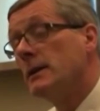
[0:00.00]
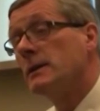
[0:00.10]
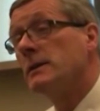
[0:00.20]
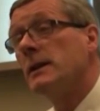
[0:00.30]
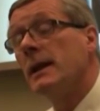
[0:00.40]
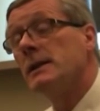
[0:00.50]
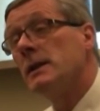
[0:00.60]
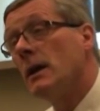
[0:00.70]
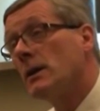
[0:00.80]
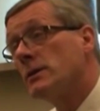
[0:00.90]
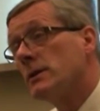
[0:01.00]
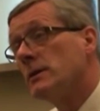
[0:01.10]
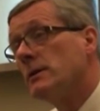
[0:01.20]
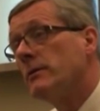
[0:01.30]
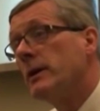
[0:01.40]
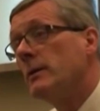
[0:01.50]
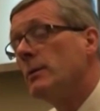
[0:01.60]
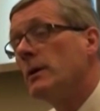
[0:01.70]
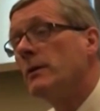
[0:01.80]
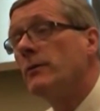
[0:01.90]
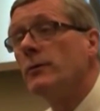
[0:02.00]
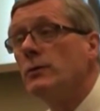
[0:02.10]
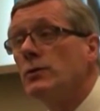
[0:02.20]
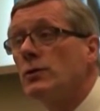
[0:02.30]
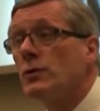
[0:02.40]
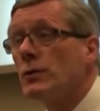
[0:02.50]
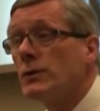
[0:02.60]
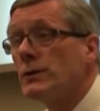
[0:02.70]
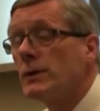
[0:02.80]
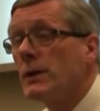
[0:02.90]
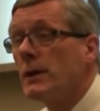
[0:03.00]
This is an antioxidant available in food stores.